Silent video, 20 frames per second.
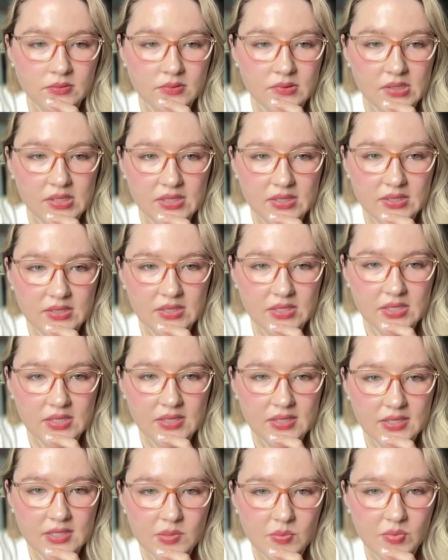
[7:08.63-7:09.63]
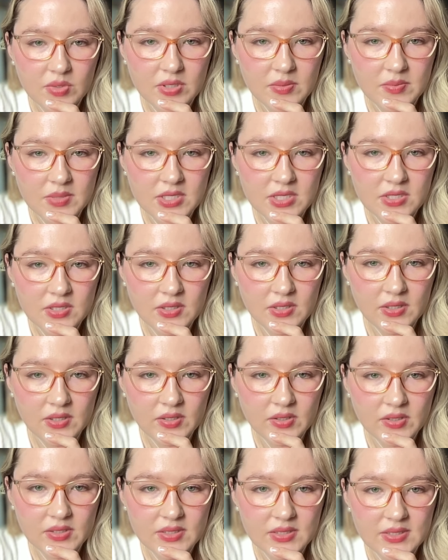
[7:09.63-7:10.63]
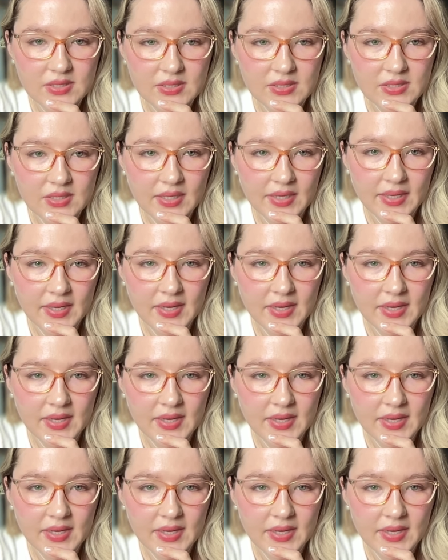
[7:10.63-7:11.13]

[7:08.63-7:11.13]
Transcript: Let's see, that's pretty much all there is to say.